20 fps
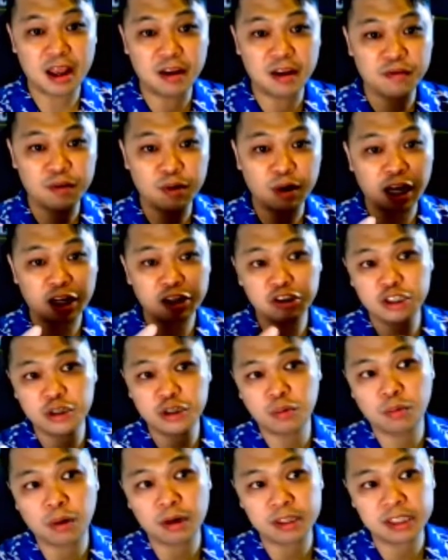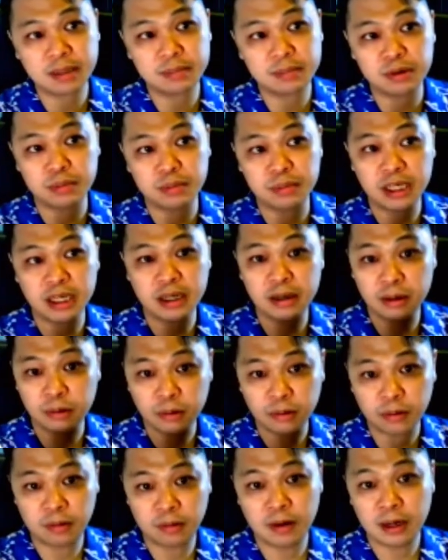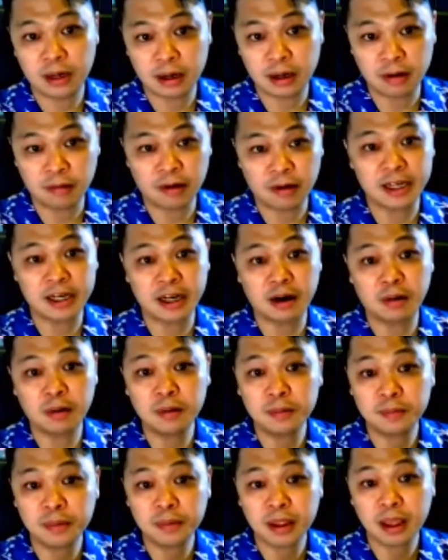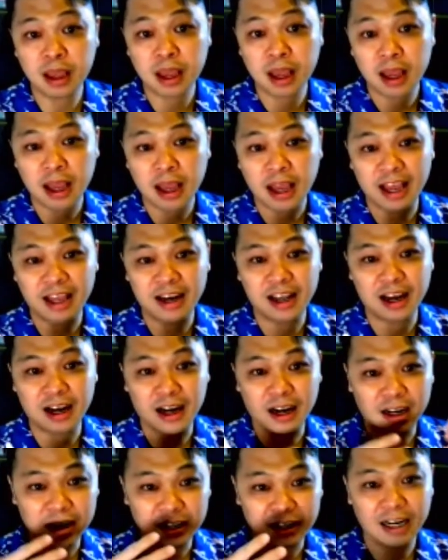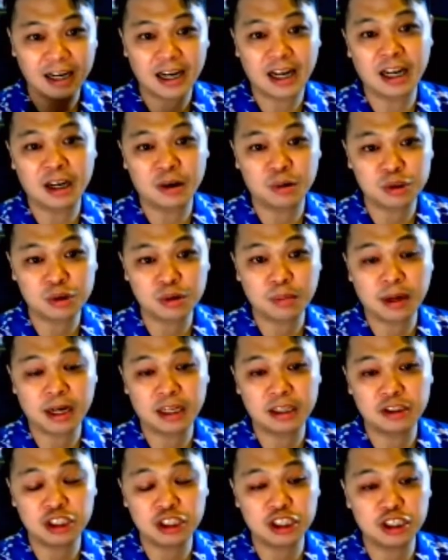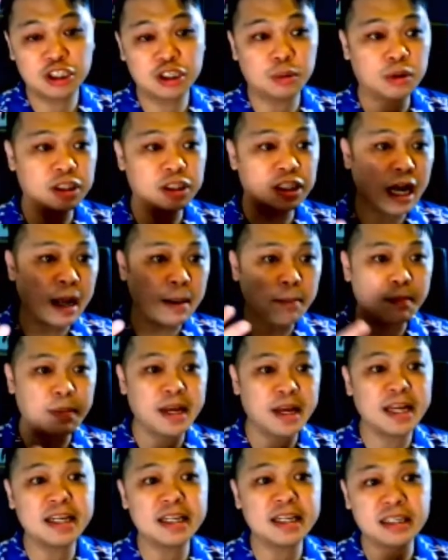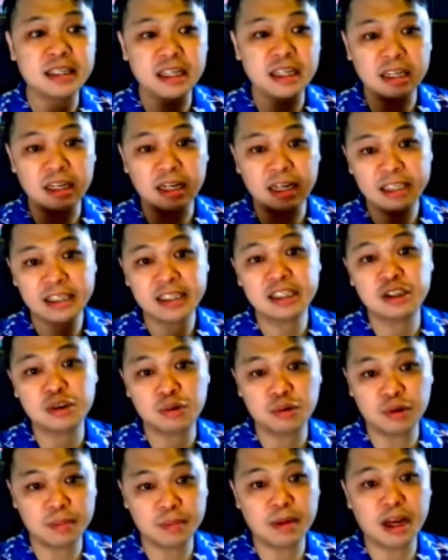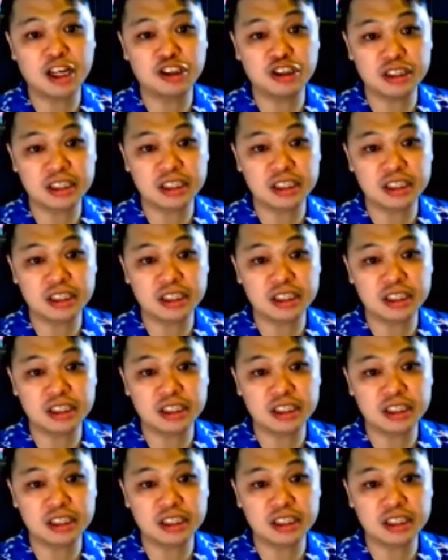actually WhatsApp to me right now, and also my cheat sheet which embedded the latest cooling measures.